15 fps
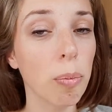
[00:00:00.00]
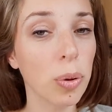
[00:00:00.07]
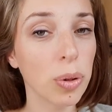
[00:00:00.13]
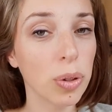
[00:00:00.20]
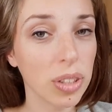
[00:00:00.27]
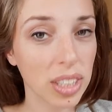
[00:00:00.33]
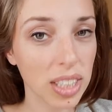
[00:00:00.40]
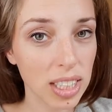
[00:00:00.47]

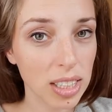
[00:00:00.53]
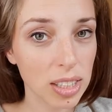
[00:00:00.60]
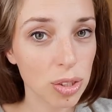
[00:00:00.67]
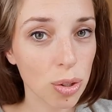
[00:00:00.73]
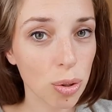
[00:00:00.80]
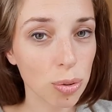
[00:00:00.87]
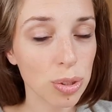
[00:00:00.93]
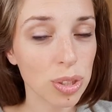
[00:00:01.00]
please
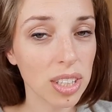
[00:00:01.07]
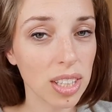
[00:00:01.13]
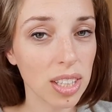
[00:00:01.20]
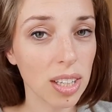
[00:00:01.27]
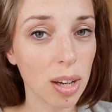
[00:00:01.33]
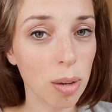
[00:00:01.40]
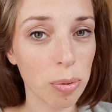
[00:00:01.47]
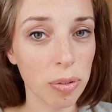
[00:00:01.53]
go
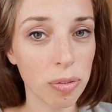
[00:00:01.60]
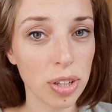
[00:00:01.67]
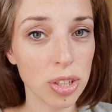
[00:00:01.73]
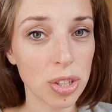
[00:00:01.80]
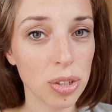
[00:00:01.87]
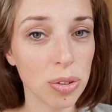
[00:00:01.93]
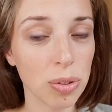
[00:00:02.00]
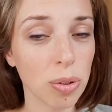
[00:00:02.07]
see a
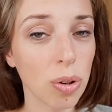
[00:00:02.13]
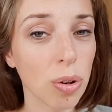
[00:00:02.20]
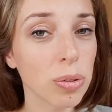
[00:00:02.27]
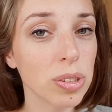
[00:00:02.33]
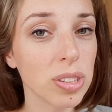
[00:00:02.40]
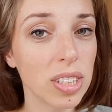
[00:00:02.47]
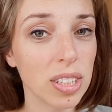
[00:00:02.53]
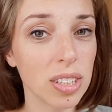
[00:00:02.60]
professional, go
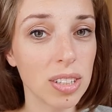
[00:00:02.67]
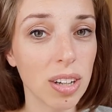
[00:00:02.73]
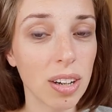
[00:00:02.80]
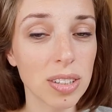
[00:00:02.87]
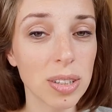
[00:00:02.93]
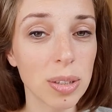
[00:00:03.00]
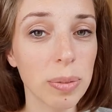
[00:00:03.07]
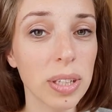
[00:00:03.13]
see a
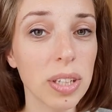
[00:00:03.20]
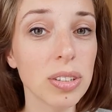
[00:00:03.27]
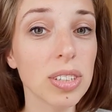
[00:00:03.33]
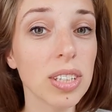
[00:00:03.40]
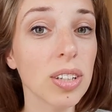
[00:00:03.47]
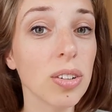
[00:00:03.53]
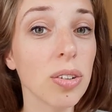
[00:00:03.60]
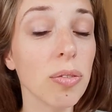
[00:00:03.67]
doctor, because
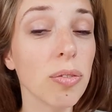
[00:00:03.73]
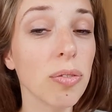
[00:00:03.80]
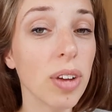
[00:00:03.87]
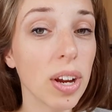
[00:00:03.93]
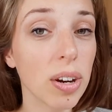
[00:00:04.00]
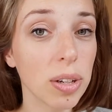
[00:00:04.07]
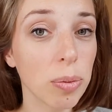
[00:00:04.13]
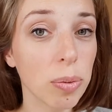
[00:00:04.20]
it could
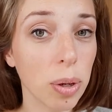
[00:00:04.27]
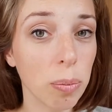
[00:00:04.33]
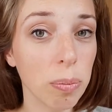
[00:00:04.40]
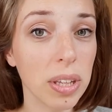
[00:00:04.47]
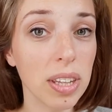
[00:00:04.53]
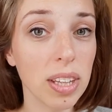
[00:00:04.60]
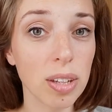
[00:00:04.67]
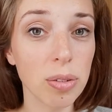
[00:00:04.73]
very well
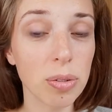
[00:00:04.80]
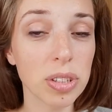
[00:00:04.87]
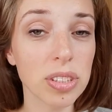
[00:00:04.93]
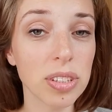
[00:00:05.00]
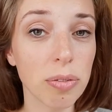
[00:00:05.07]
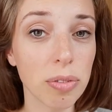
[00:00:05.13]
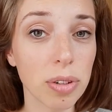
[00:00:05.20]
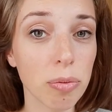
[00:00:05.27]
be that you are
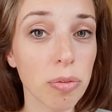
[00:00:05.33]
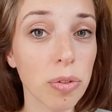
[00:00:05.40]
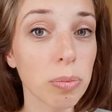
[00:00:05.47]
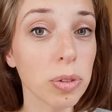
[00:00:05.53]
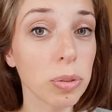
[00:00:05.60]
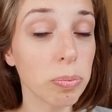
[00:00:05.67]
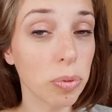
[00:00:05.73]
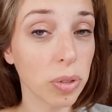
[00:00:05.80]
suffering from
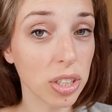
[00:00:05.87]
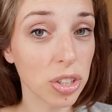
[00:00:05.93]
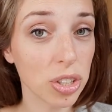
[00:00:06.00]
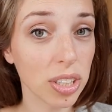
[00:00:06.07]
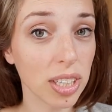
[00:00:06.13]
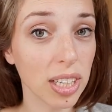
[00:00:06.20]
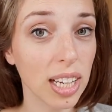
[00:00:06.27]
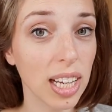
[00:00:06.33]

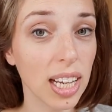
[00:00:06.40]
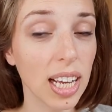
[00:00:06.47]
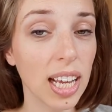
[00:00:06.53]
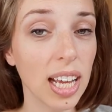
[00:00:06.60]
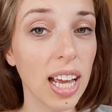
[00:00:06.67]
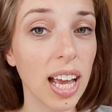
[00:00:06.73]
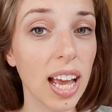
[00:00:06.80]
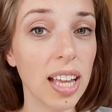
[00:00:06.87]
depression.
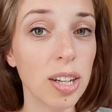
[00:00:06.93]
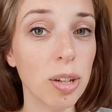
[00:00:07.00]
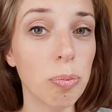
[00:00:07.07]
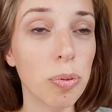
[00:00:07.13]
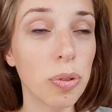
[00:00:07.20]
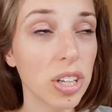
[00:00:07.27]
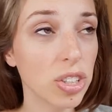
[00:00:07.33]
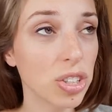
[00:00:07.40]
And
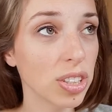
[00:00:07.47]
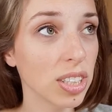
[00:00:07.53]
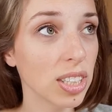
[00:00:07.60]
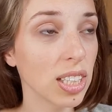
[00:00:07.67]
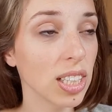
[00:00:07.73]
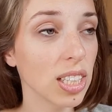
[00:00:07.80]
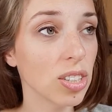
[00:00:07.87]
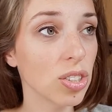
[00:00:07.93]

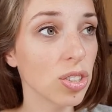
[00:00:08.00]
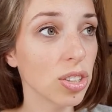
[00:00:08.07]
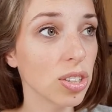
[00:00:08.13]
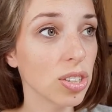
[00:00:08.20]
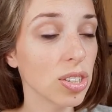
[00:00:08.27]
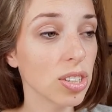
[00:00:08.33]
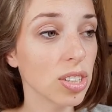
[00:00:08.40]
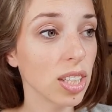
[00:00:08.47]
depression is
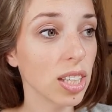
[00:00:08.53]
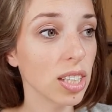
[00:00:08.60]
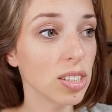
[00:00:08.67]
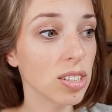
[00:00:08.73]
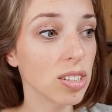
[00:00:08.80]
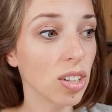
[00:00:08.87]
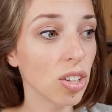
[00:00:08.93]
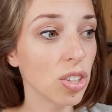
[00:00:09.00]
just, it's
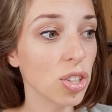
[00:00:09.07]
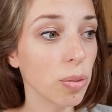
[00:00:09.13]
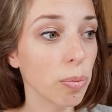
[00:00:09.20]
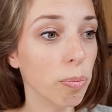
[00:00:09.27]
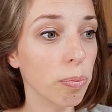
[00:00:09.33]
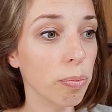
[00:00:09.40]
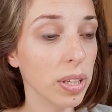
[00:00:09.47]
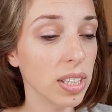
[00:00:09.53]
such a
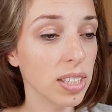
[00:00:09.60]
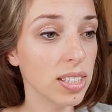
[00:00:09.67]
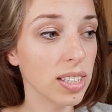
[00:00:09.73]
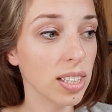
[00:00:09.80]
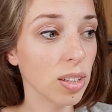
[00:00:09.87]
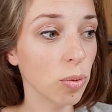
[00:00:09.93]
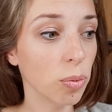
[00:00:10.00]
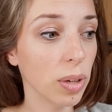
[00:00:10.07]
beast
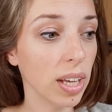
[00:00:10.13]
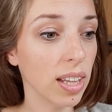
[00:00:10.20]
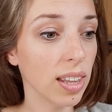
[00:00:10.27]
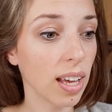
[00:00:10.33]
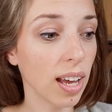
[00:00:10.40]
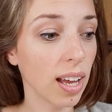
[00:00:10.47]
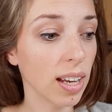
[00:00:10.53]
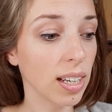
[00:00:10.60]
in the way
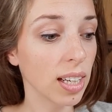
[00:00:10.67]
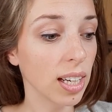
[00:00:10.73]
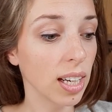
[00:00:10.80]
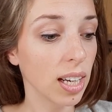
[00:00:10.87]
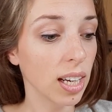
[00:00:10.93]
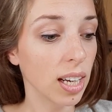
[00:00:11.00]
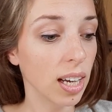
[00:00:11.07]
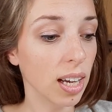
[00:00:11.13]
that
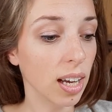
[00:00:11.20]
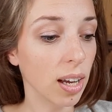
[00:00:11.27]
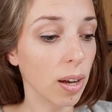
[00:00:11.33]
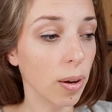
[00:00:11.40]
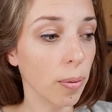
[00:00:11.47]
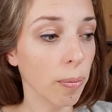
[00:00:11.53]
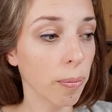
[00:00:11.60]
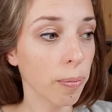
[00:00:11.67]

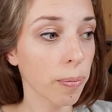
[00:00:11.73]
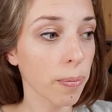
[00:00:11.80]
um,